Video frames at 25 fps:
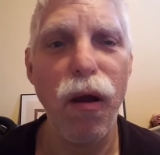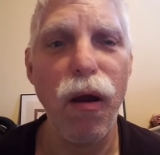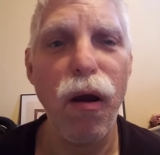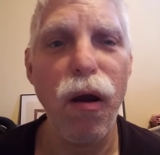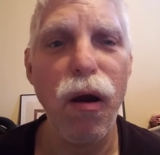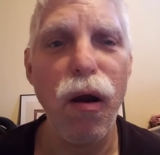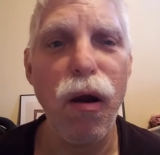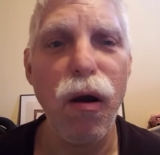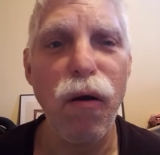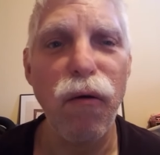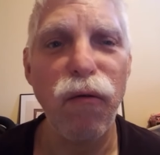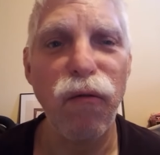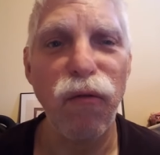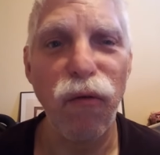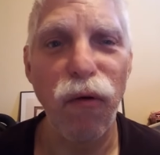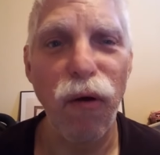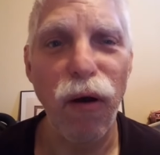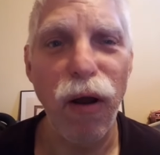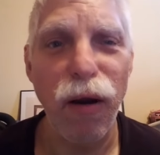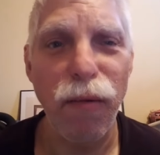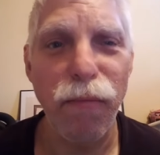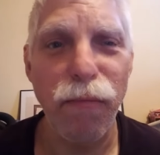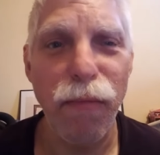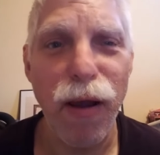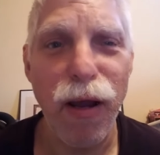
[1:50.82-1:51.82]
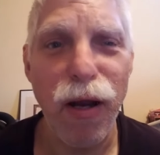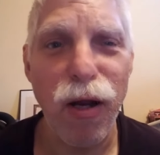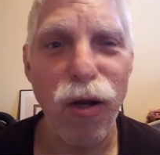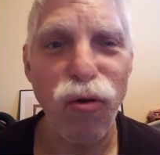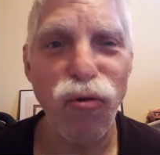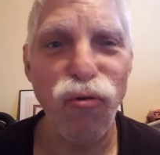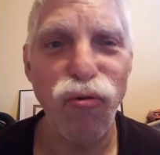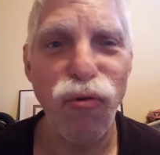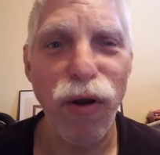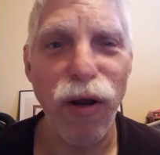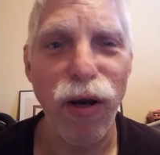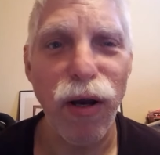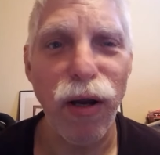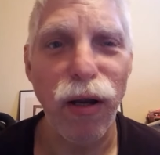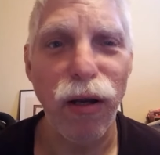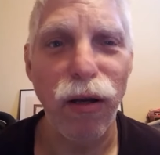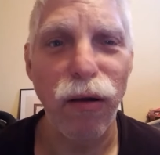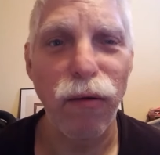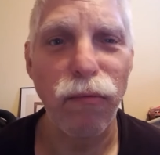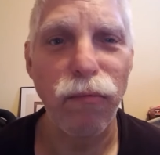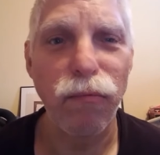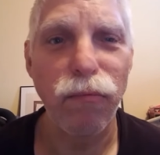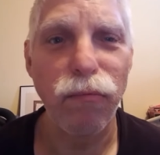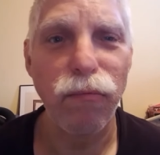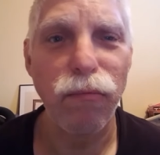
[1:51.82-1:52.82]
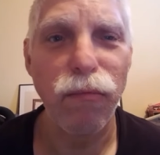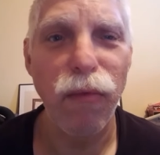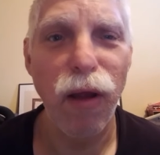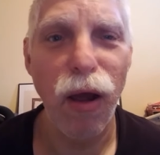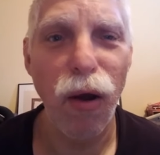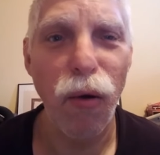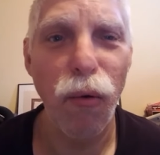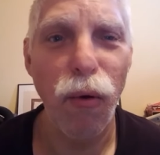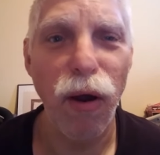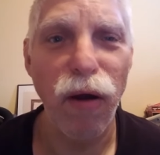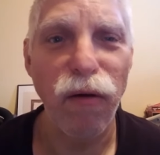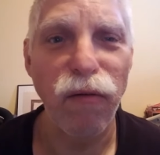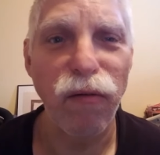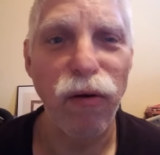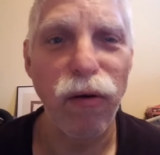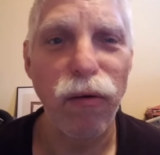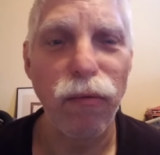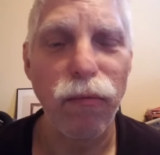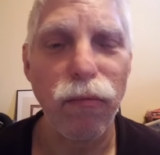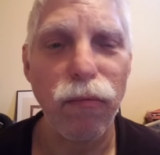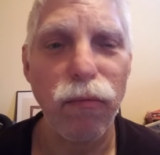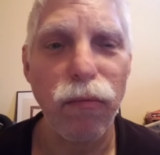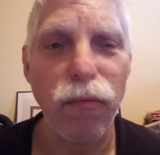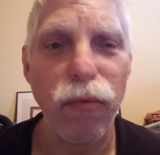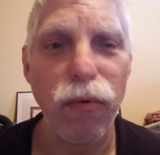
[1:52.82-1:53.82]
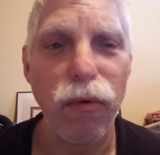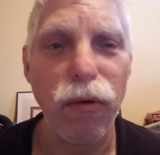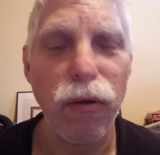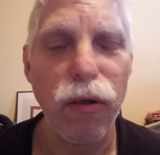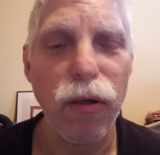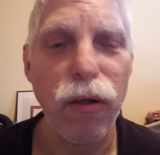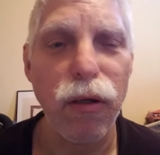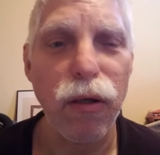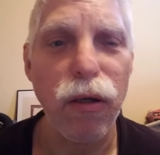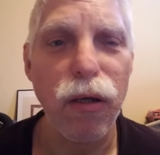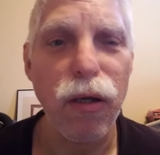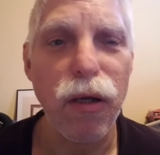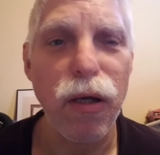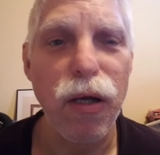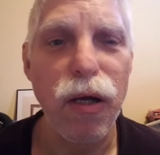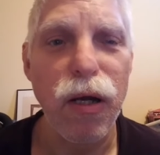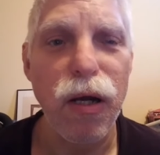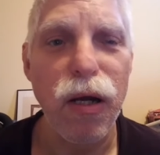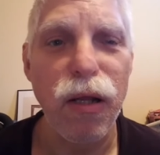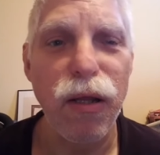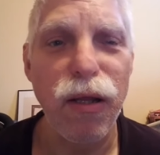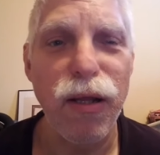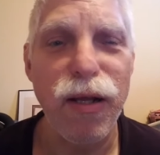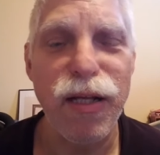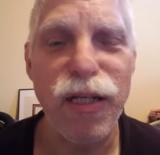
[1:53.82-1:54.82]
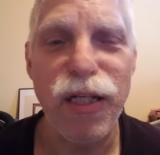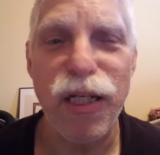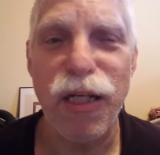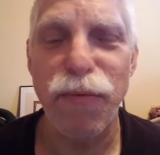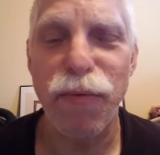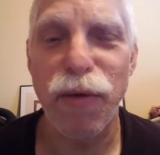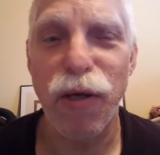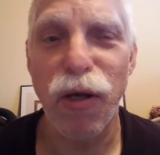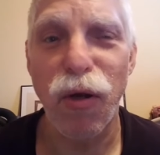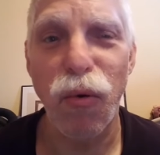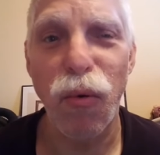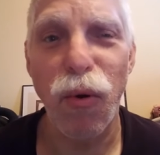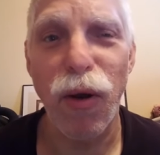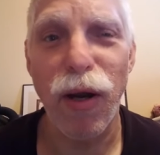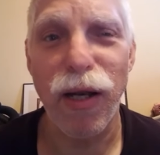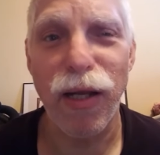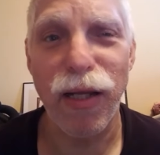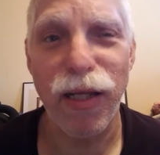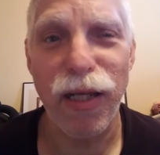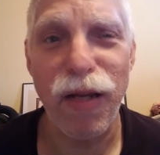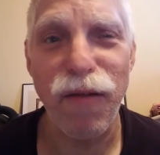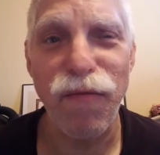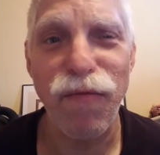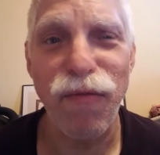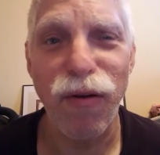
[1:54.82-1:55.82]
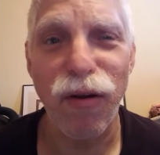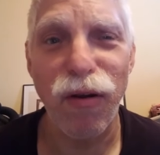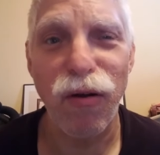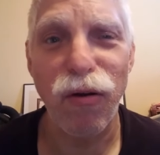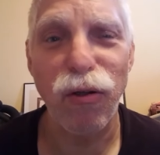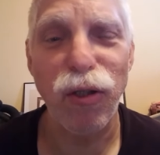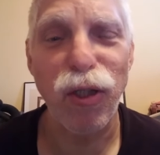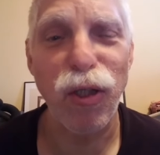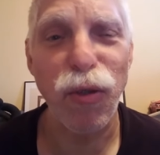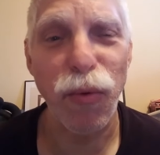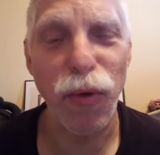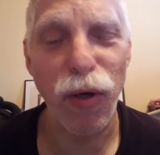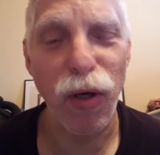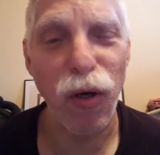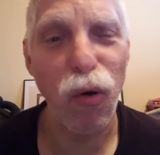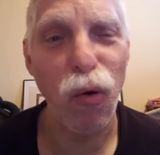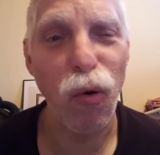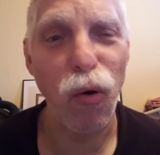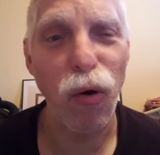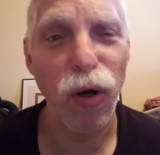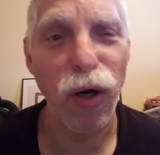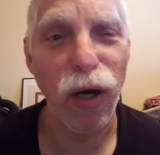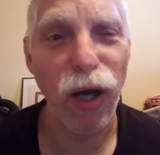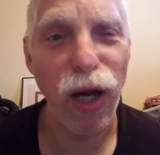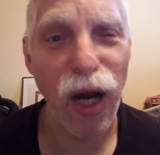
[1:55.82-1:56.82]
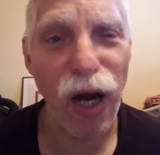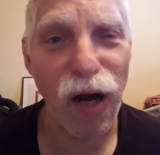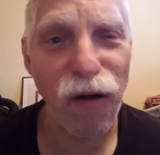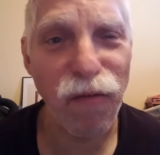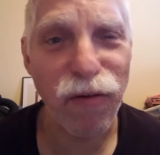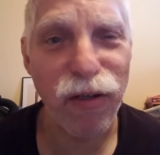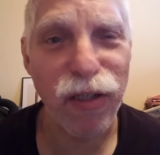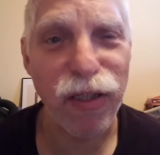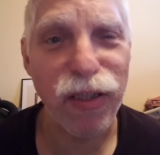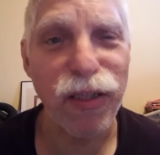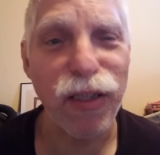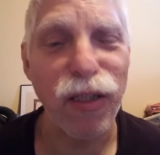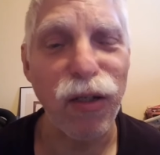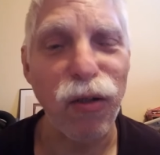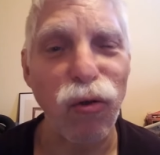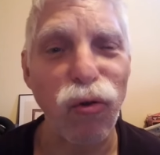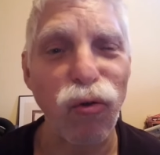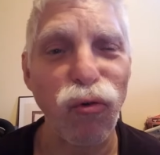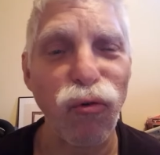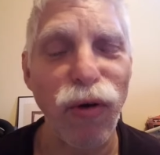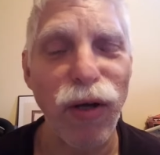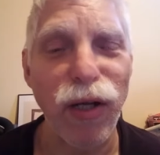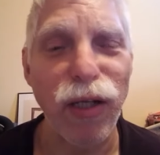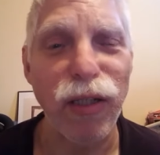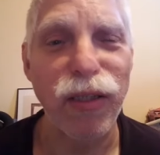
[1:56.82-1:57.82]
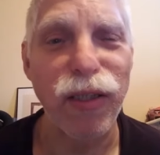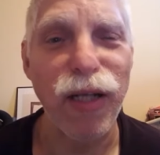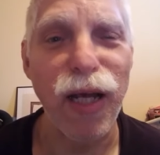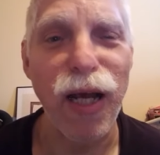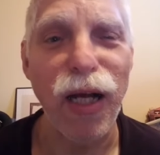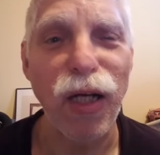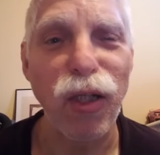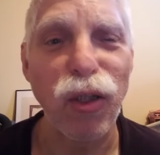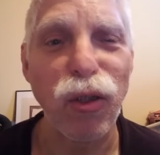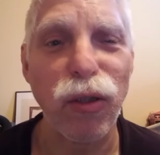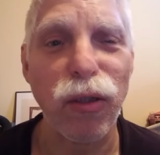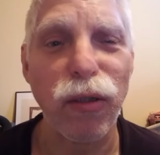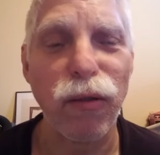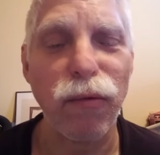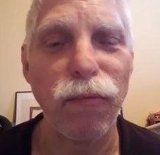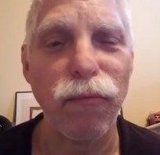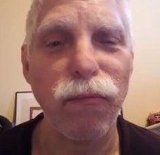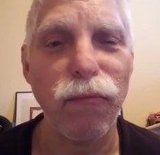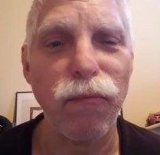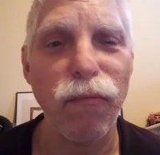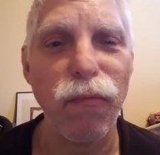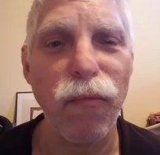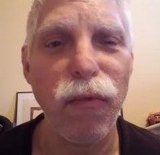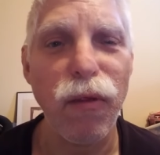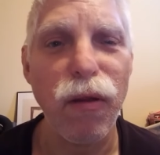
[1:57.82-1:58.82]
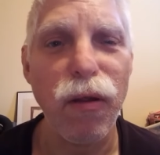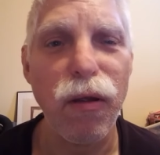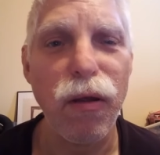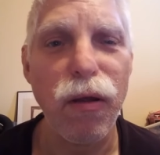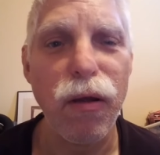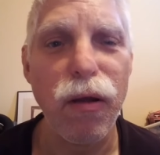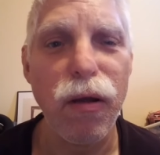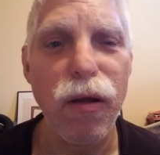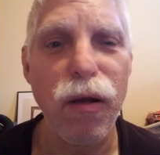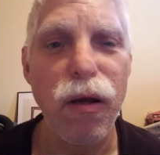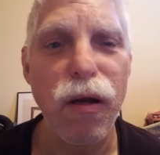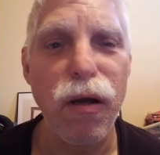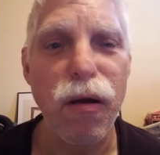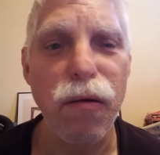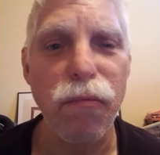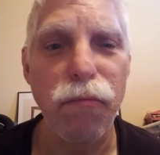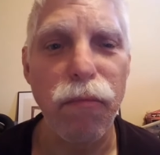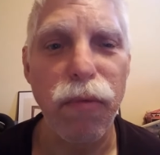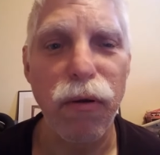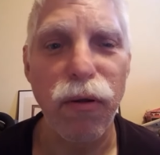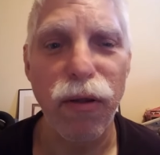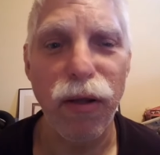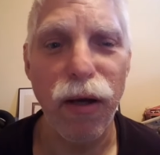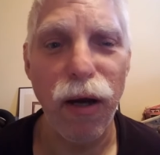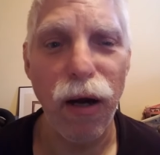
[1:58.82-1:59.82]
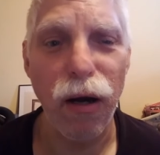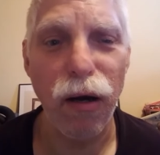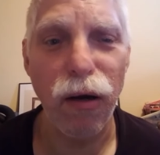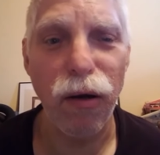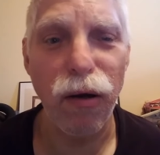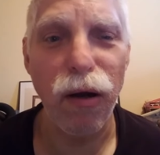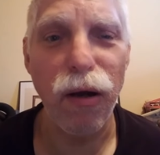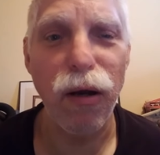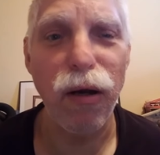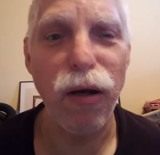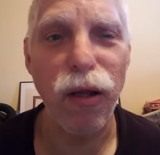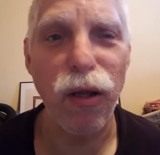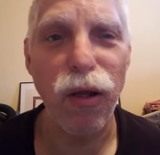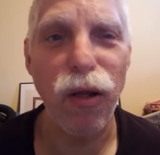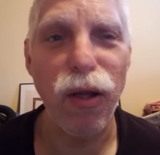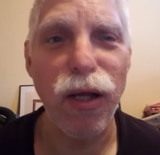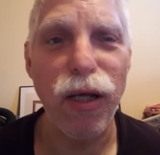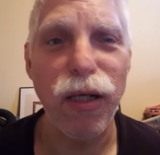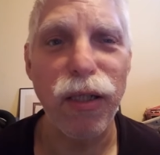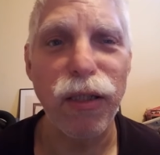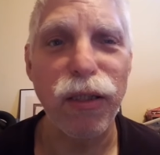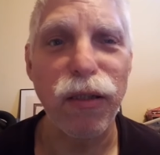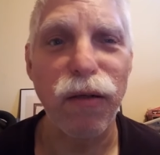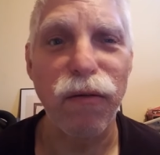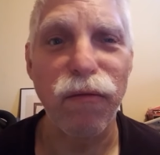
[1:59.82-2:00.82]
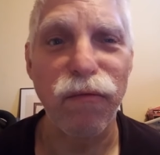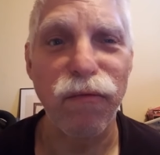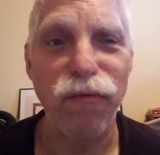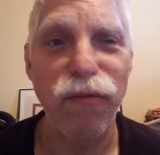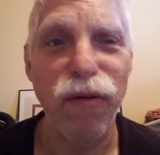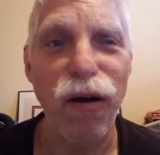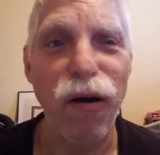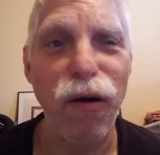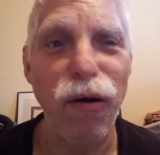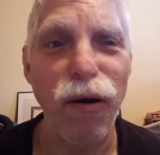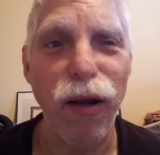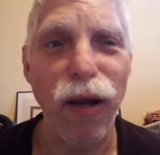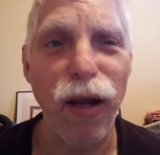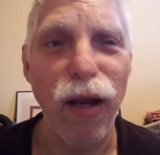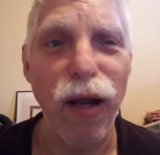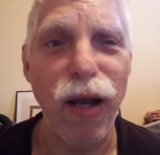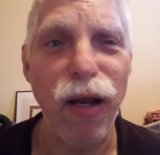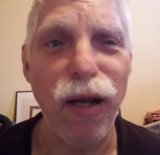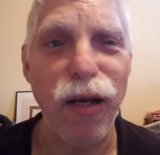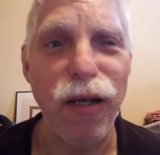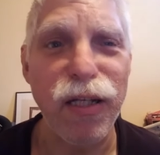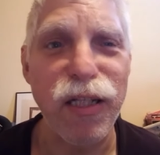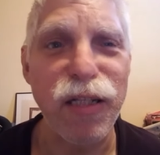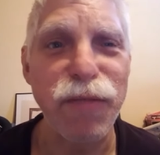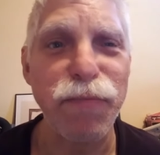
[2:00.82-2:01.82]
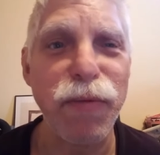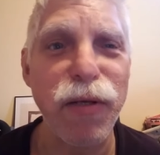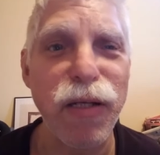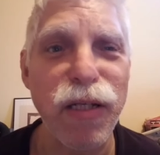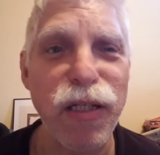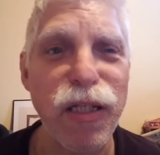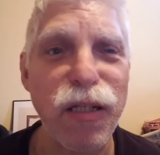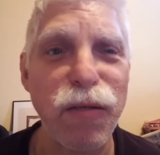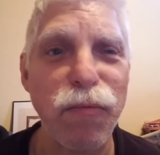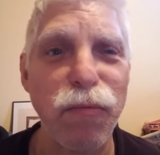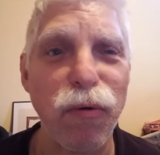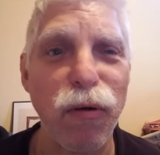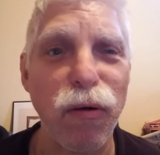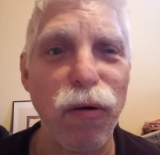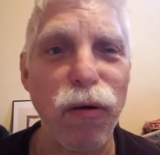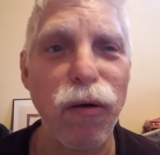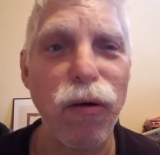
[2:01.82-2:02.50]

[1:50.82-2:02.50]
For automated trading, however, these can be quite difficult to record every single transaction, but they are nonetheless very indispensable